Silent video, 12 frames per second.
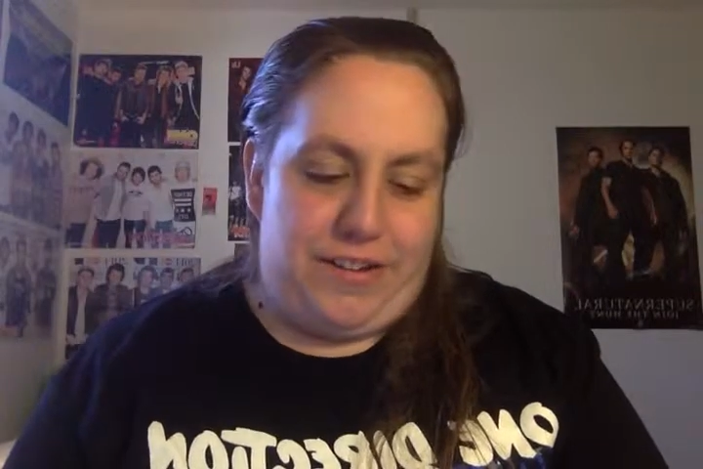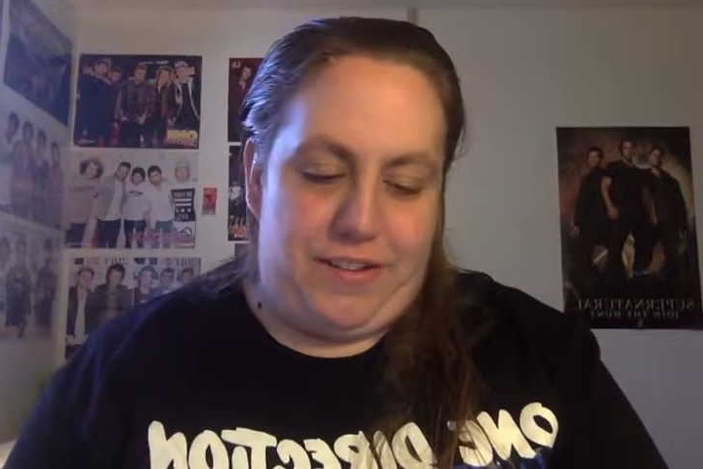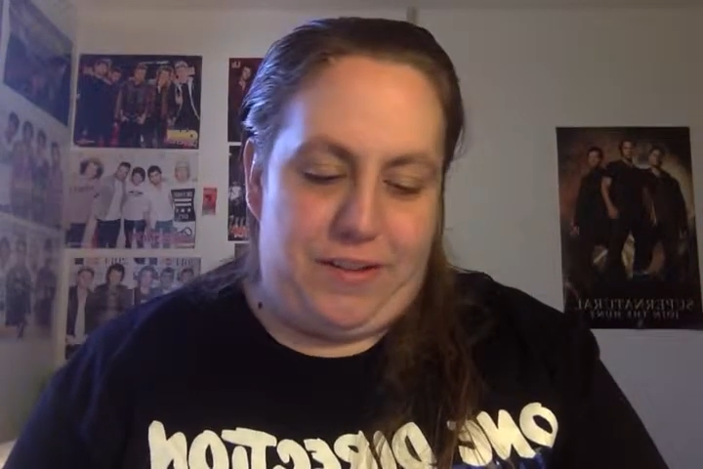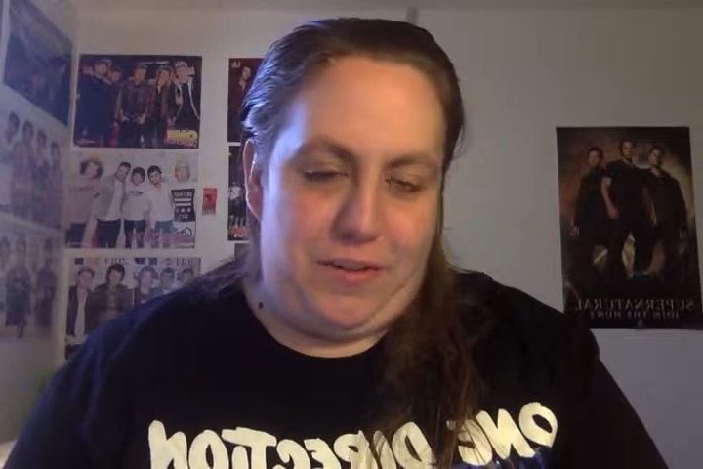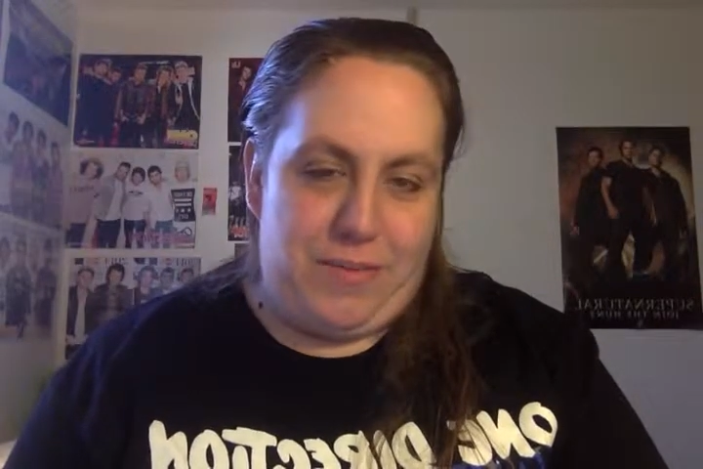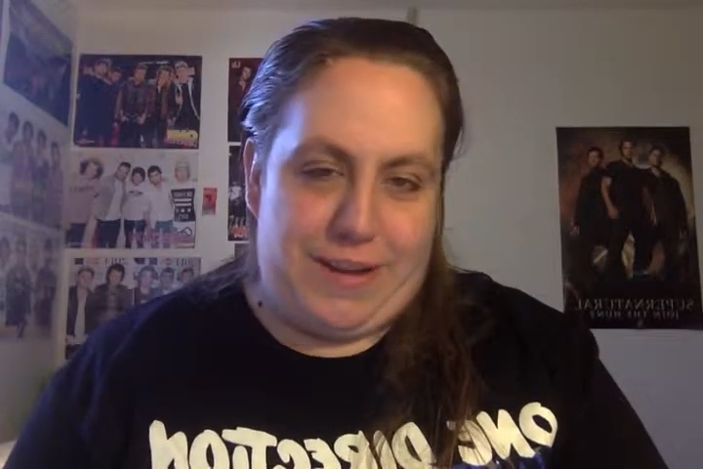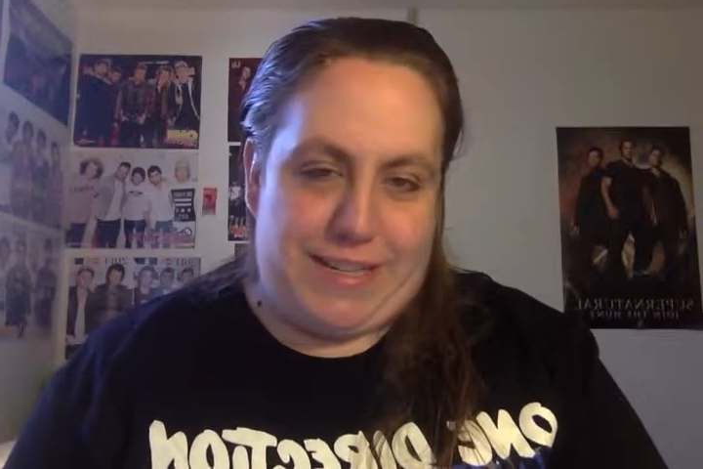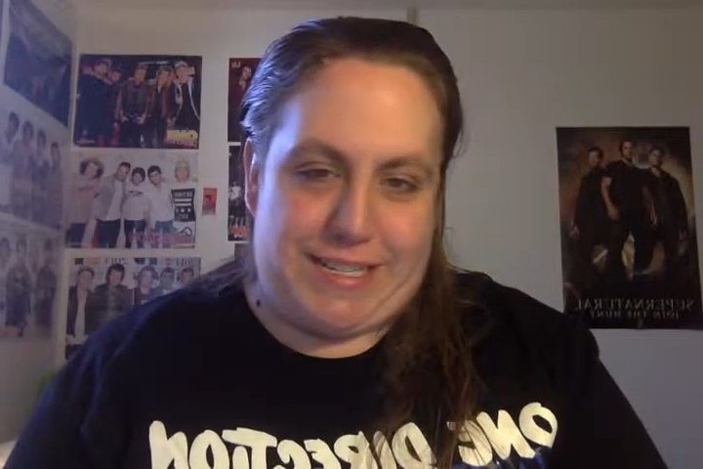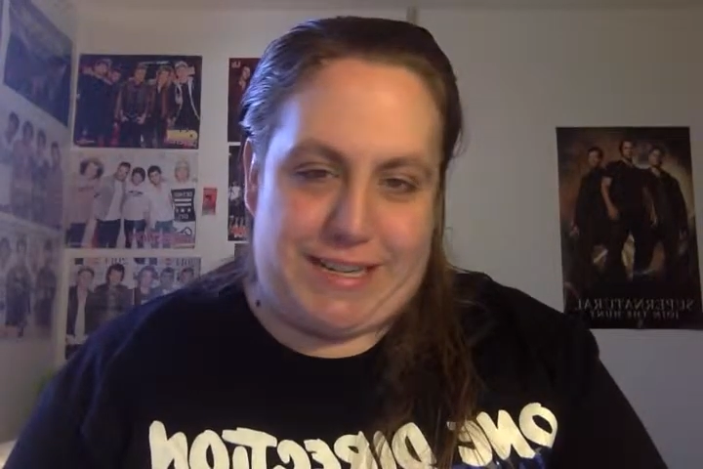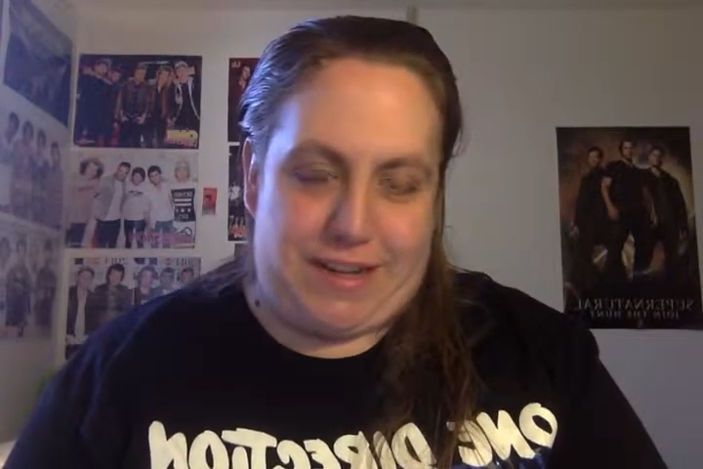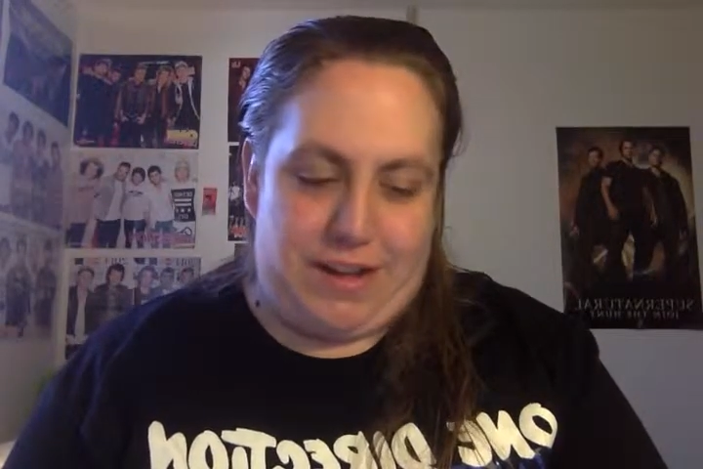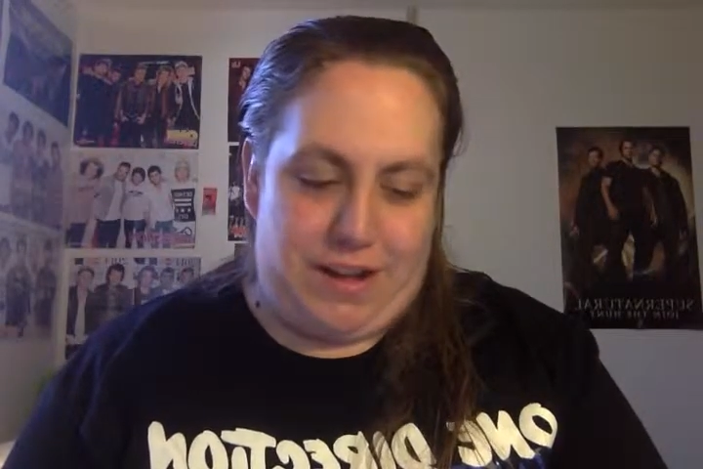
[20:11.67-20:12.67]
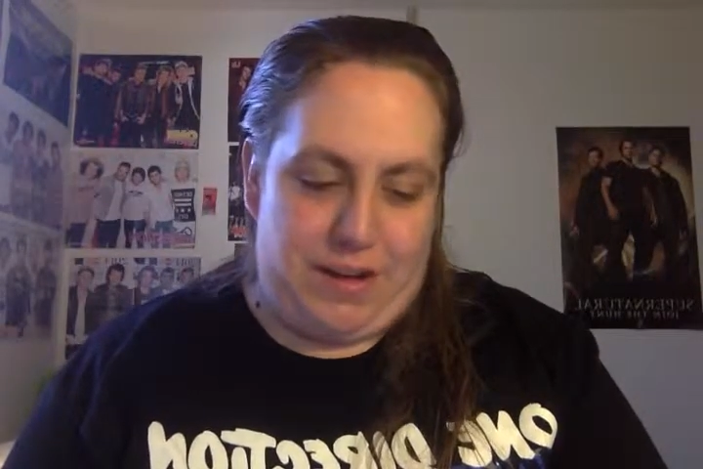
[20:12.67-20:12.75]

so amazing.